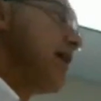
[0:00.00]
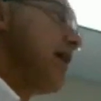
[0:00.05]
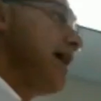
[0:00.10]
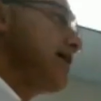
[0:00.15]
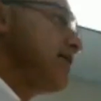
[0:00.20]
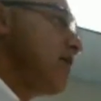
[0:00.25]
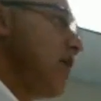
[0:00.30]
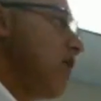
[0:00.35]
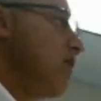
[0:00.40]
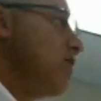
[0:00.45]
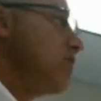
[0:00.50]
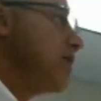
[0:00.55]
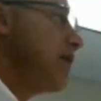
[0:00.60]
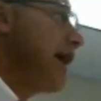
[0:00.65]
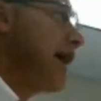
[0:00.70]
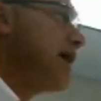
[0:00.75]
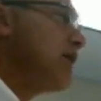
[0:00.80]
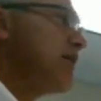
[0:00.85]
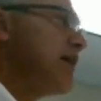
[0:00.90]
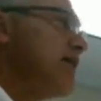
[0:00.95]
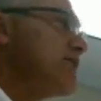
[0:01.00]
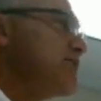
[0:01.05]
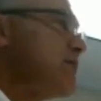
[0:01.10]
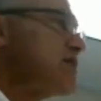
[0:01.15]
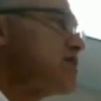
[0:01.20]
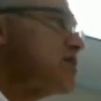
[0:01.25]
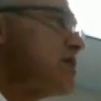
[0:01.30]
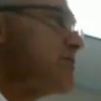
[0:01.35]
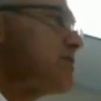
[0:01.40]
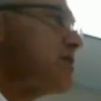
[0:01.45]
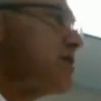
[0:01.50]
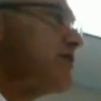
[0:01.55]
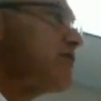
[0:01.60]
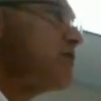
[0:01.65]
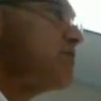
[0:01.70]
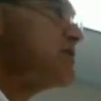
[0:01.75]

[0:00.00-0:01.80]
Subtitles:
I don't have much sympathy for